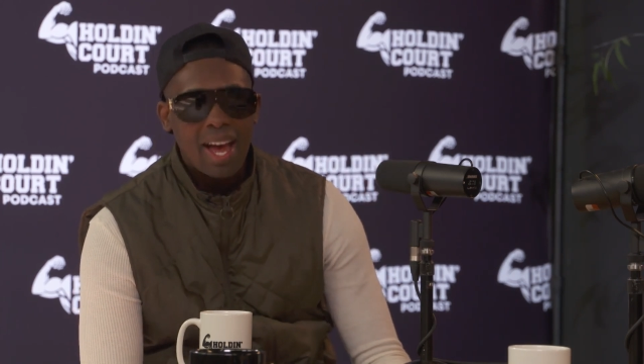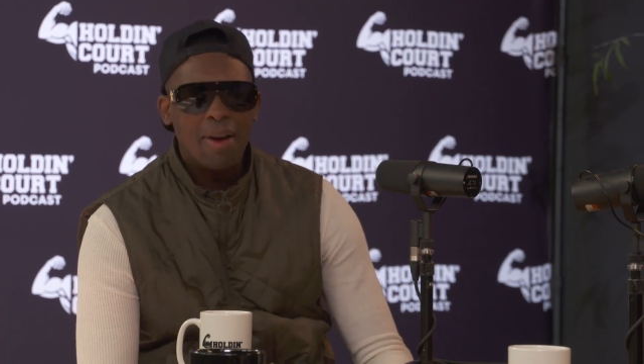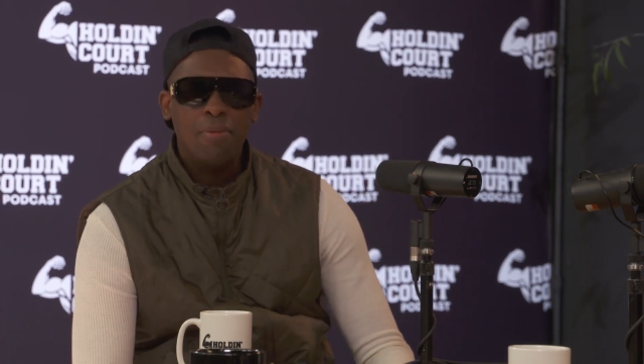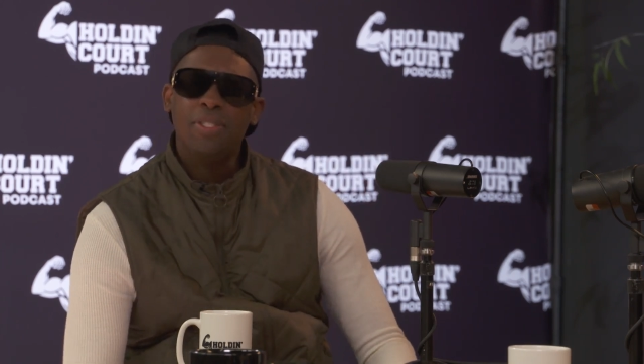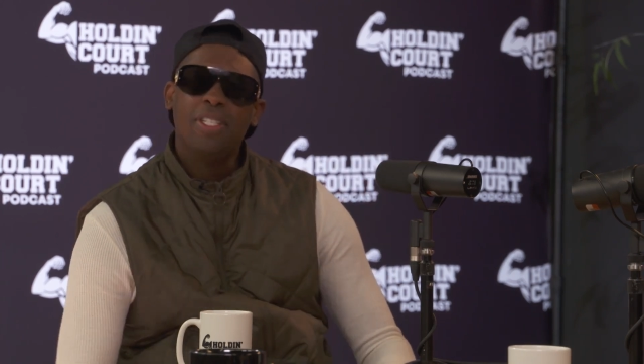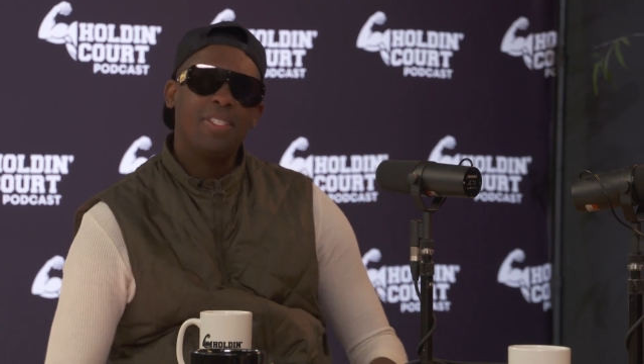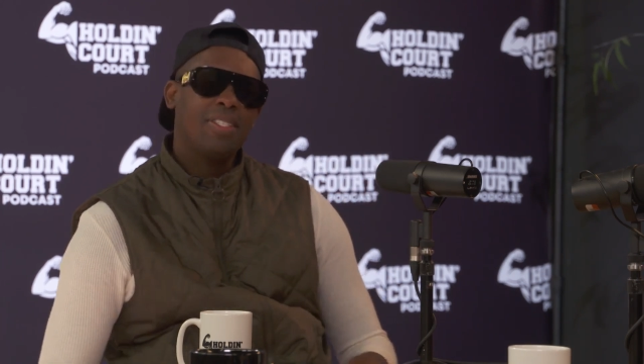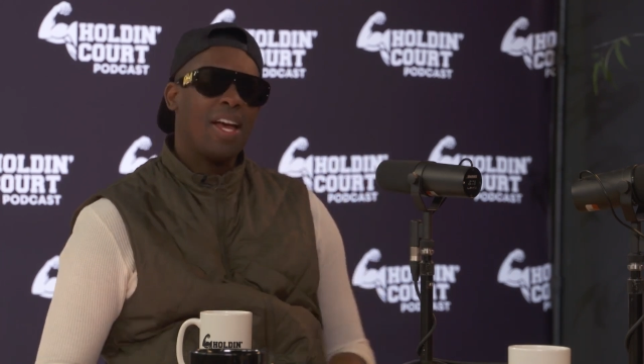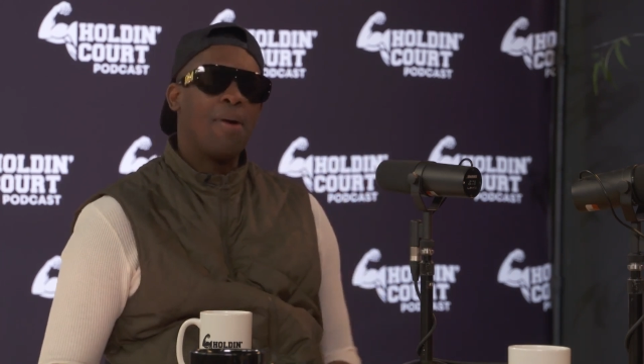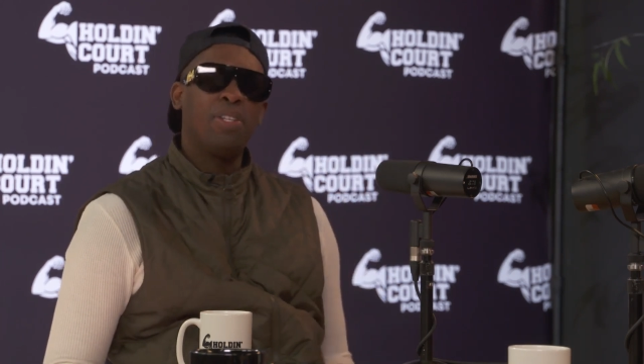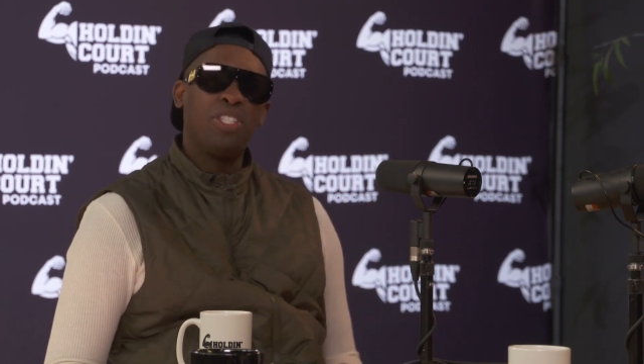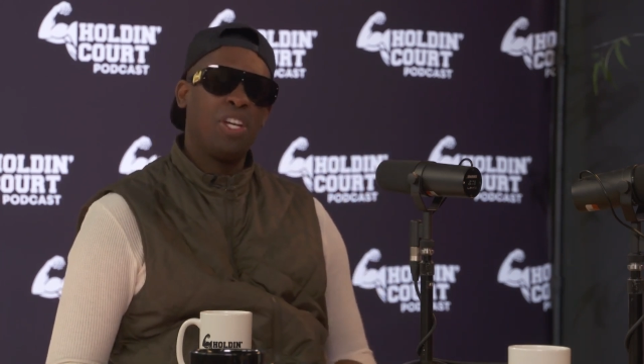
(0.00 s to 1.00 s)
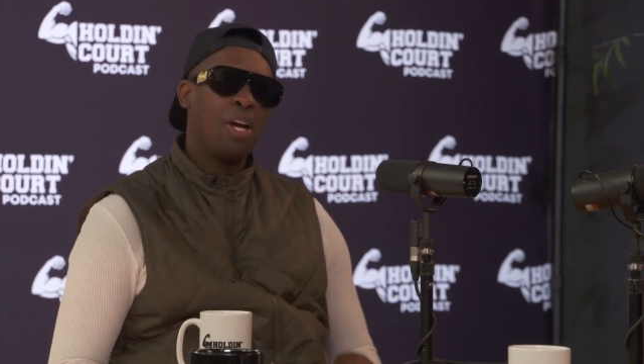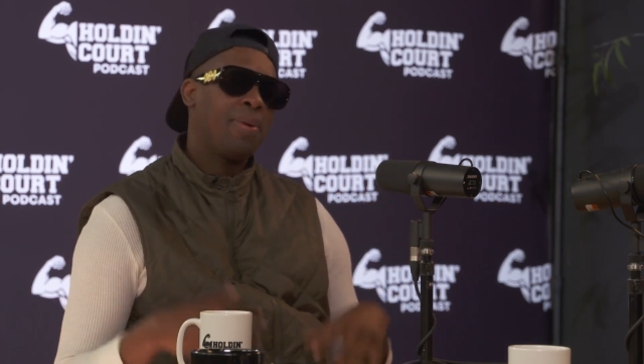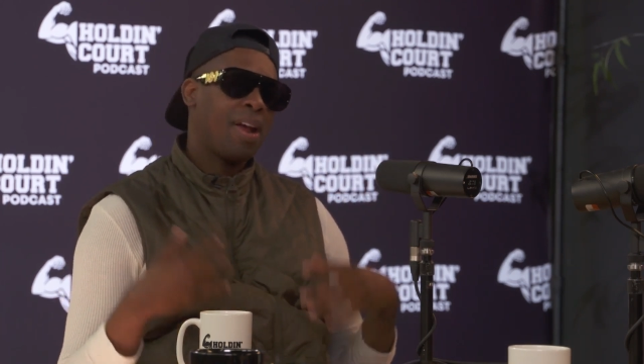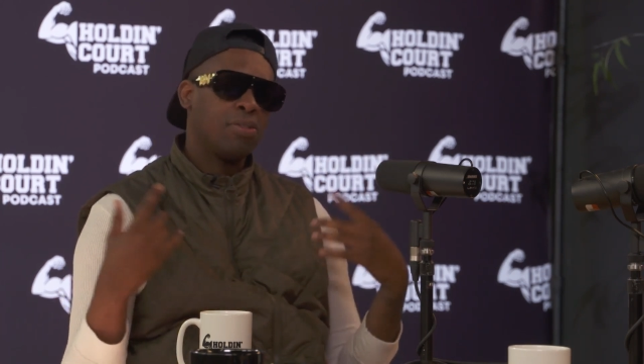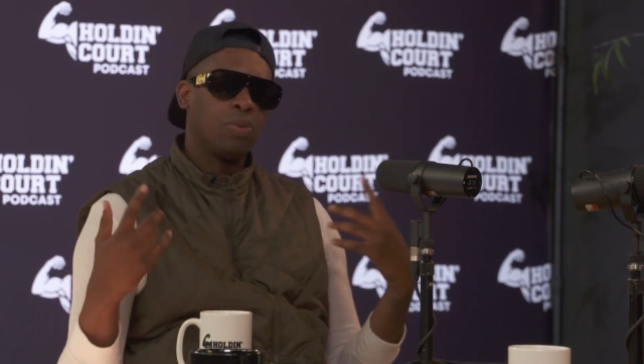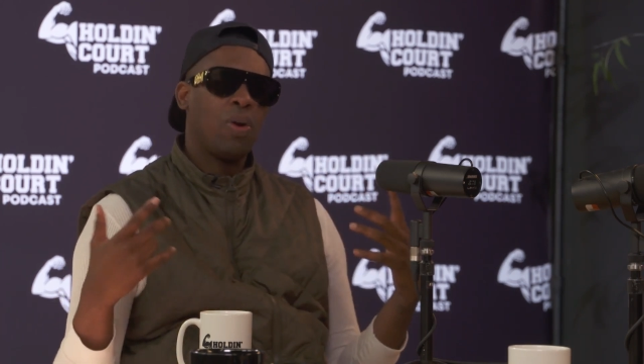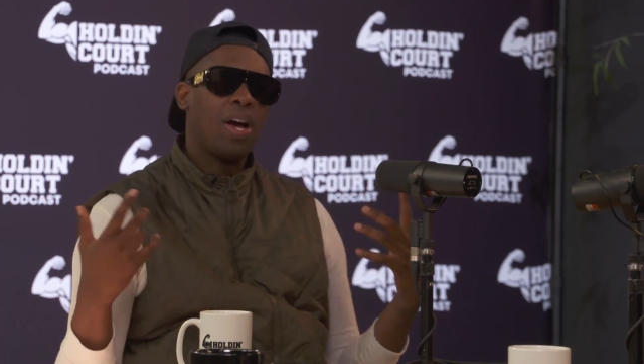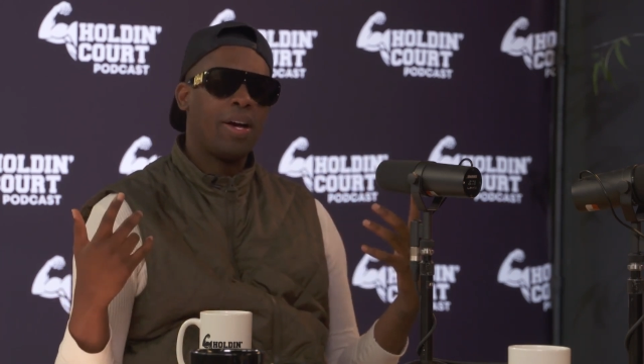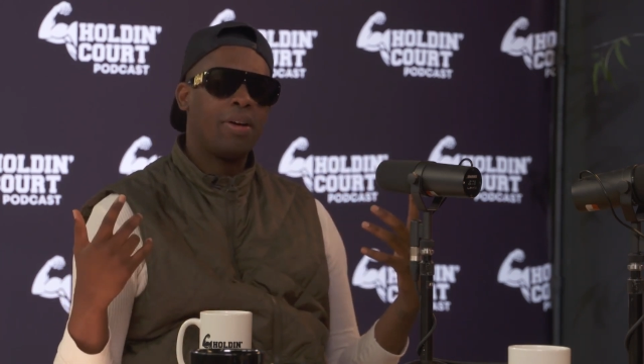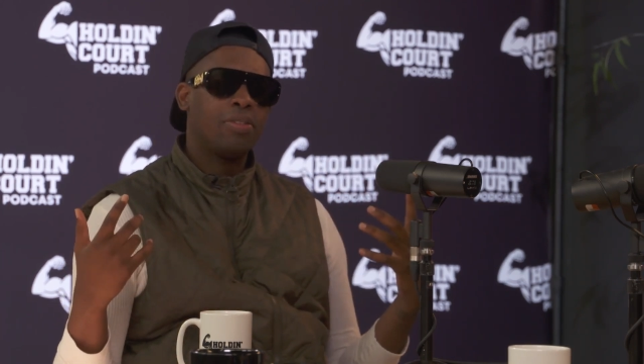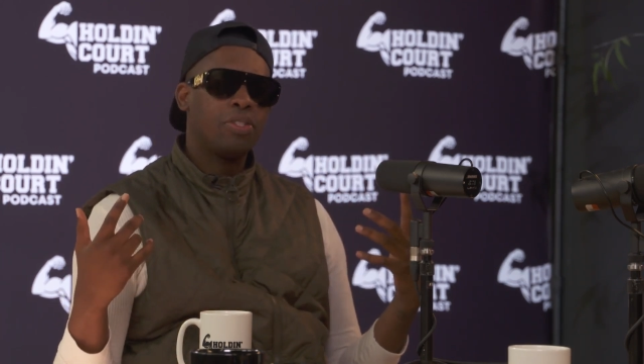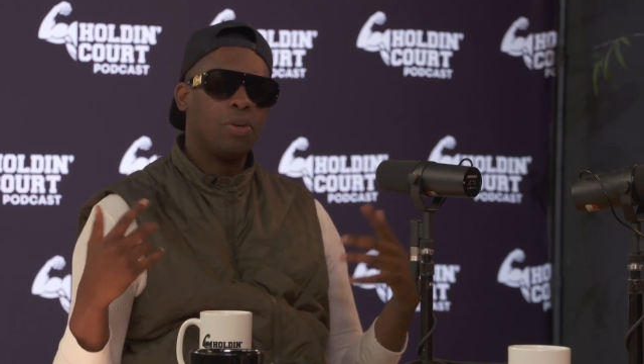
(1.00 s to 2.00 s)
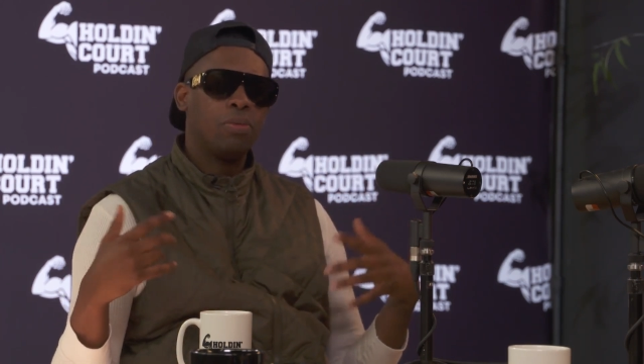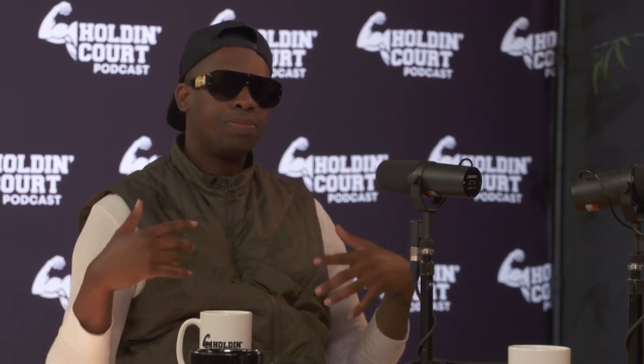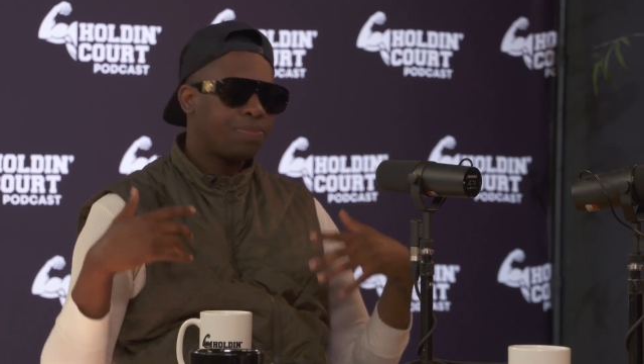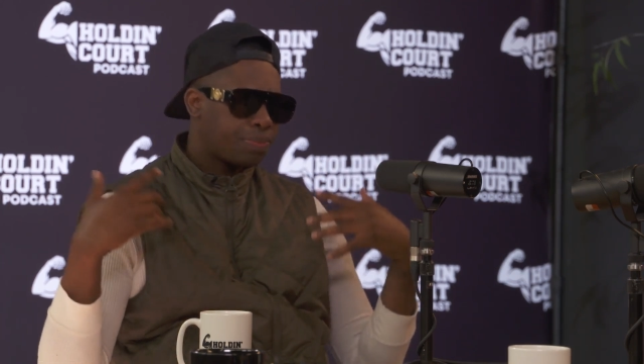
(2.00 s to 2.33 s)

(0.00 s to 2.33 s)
I was young, but I was wild. So